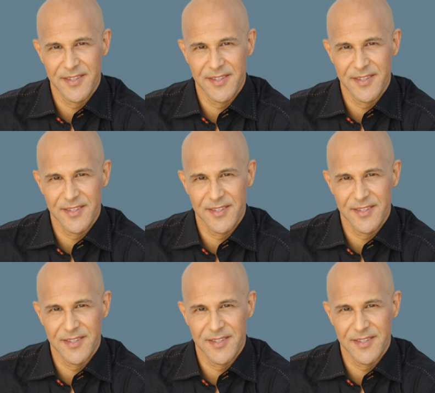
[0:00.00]

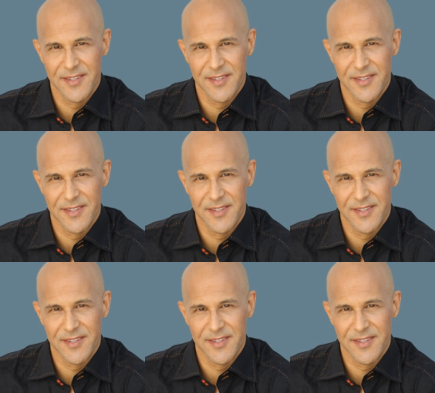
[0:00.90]

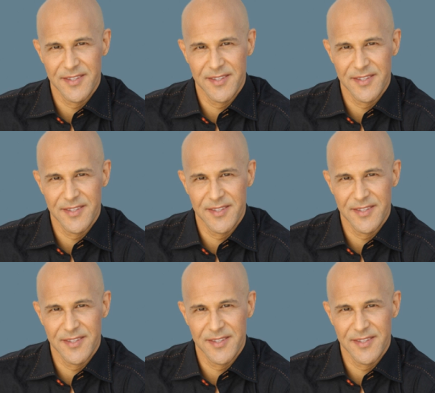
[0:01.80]

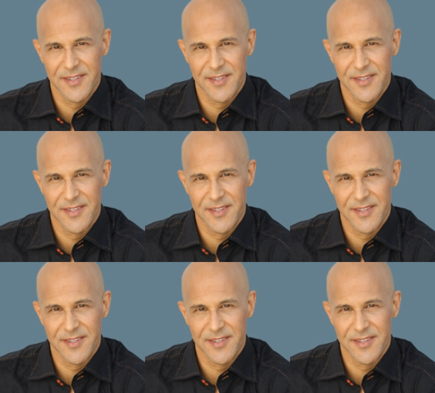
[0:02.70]

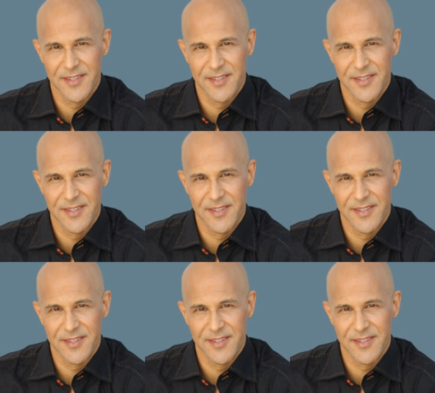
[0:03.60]
This is a still picture; no speech is visible.